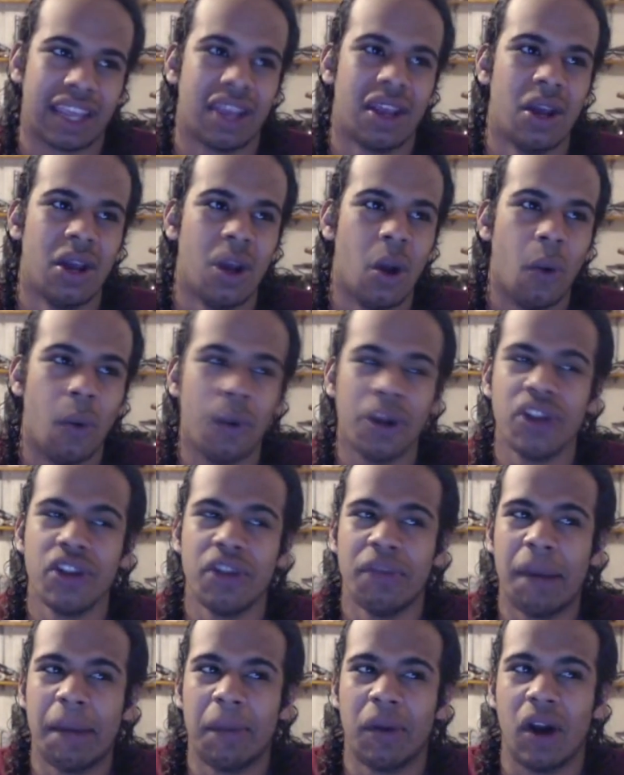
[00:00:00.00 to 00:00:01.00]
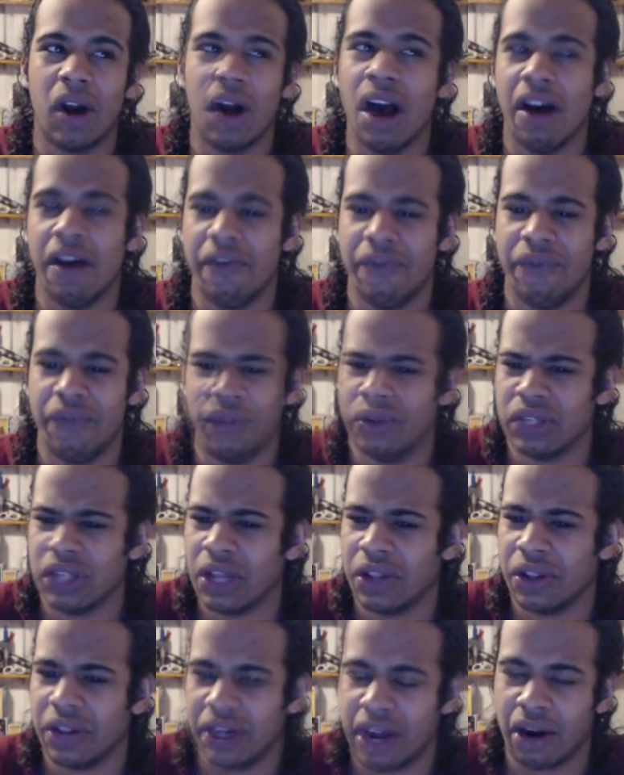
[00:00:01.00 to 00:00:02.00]
but like, what do you remember of
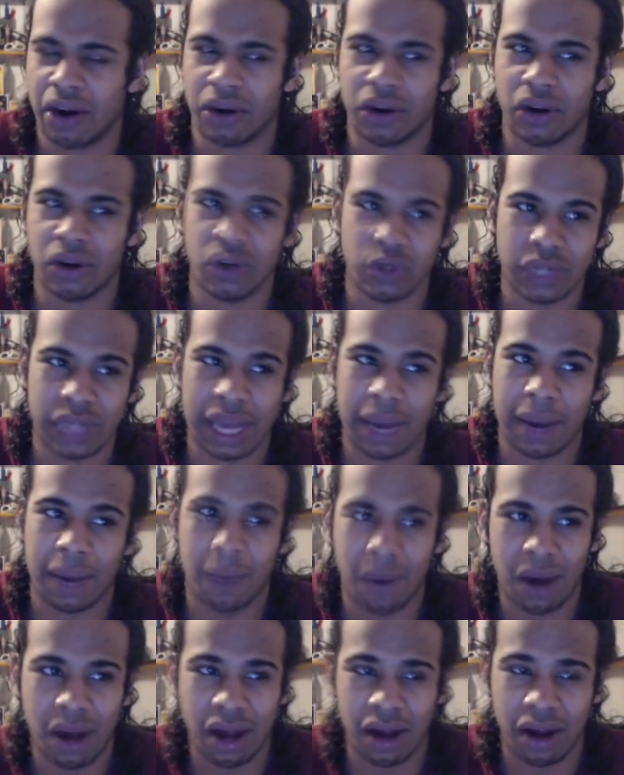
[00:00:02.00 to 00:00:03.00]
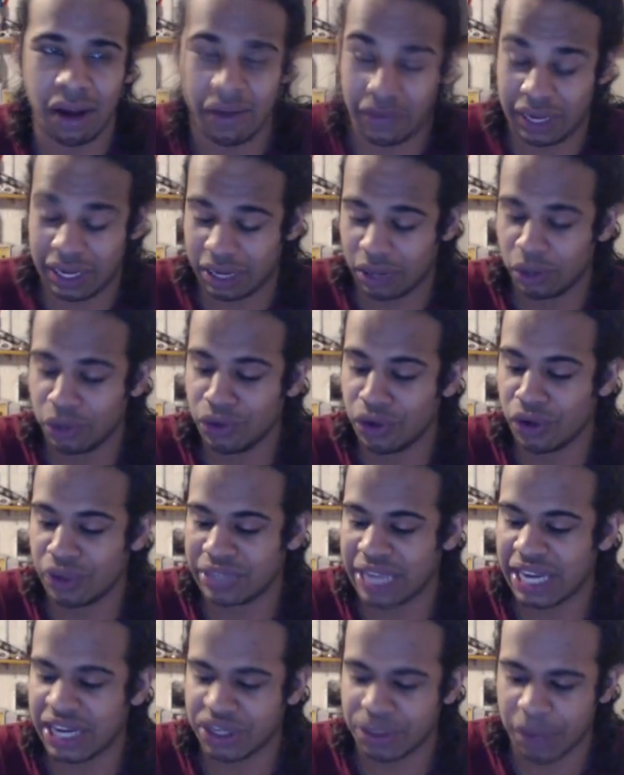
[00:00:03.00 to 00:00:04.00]
those other characters that of like
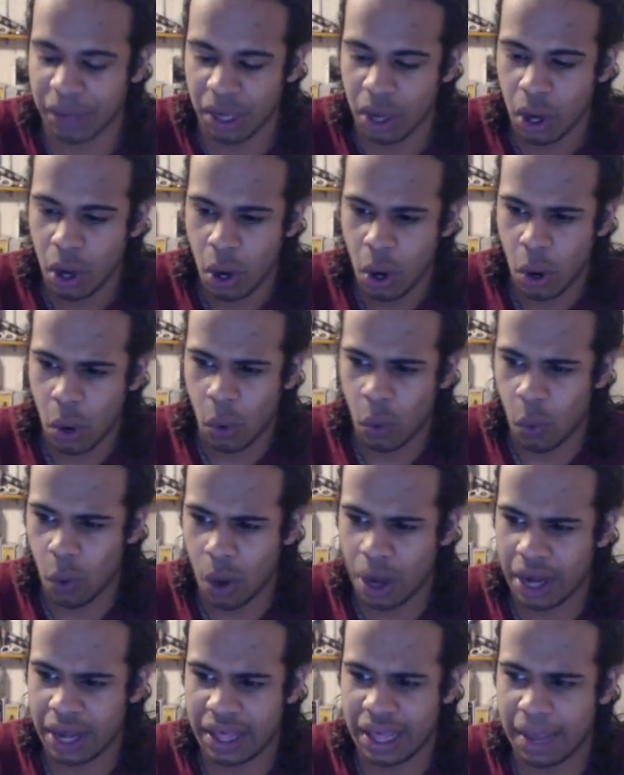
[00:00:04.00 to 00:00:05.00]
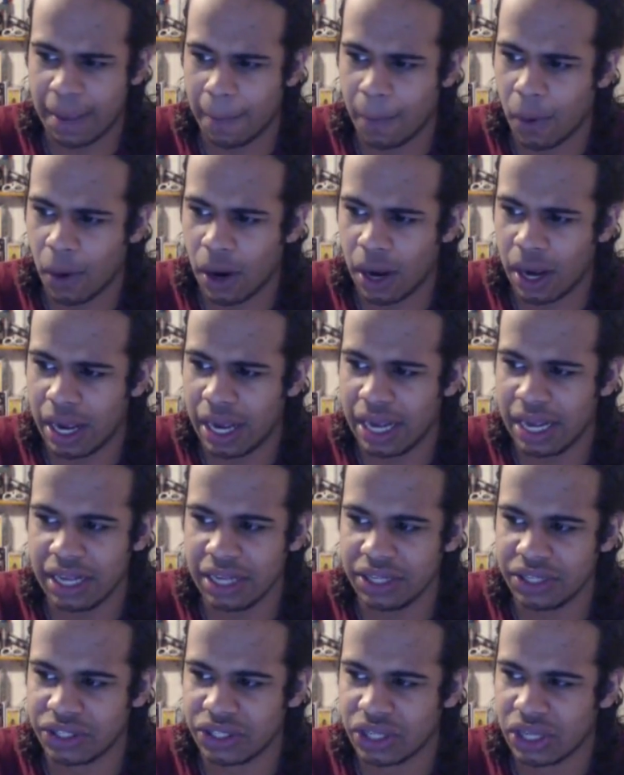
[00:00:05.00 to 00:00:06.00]
Ludo's henchmen? One of them
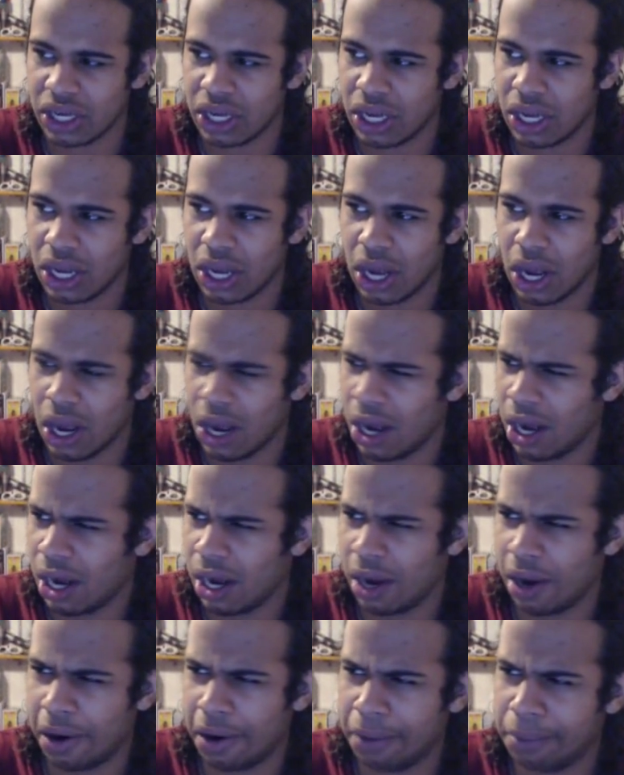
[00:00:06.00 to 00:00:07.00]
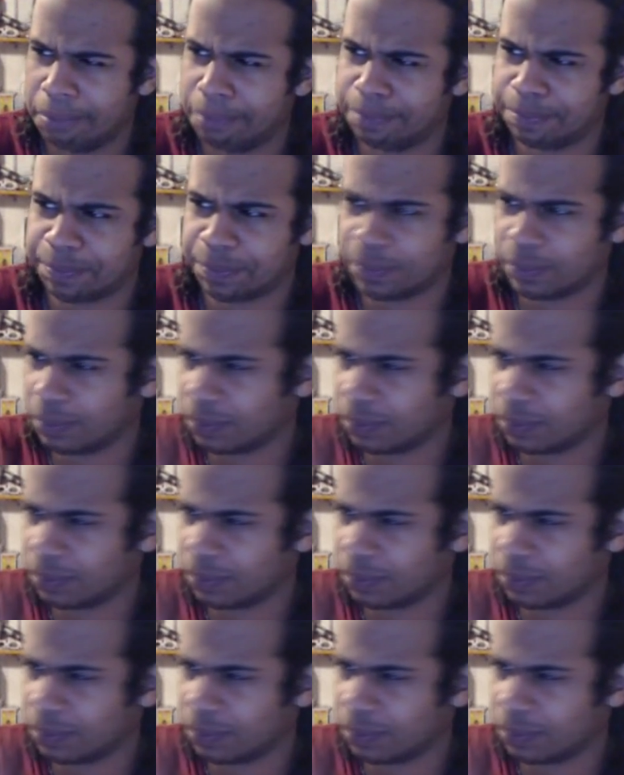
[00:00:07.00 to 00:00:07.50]
was a